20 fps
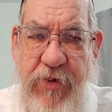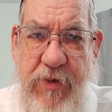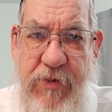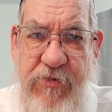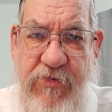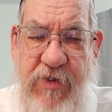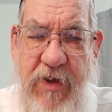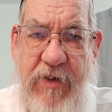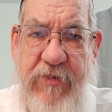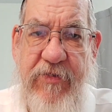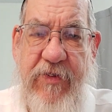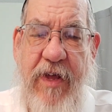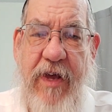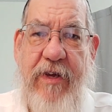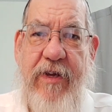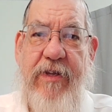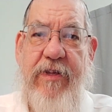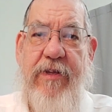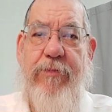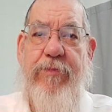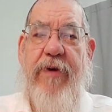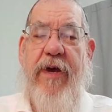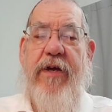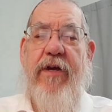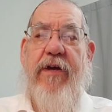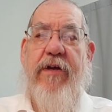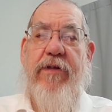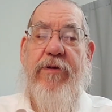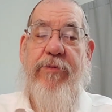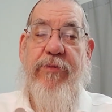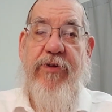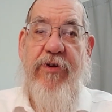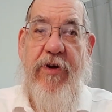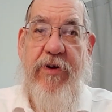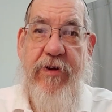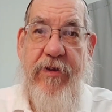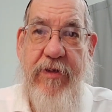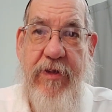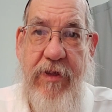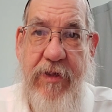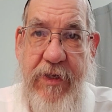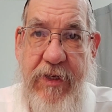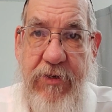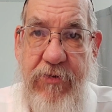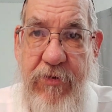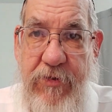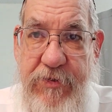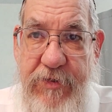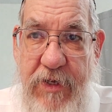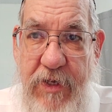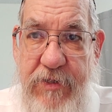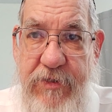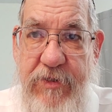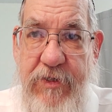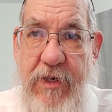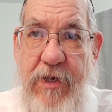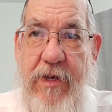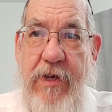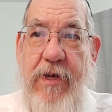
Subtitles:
just like in the making of the menorah in the literal sense.